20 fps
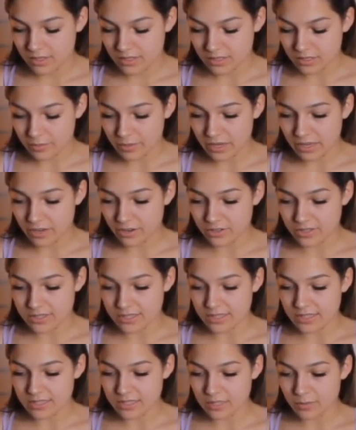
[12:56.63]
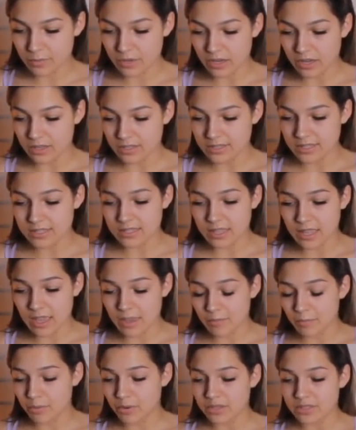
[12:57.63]
Somebody here sees someone else as
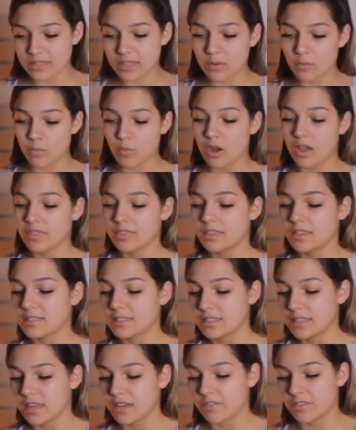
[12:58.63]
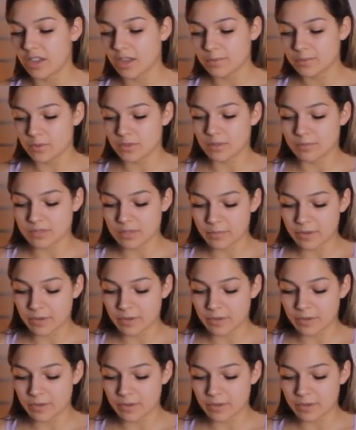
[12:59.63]
the Empress. They want this Ten of Cups with them.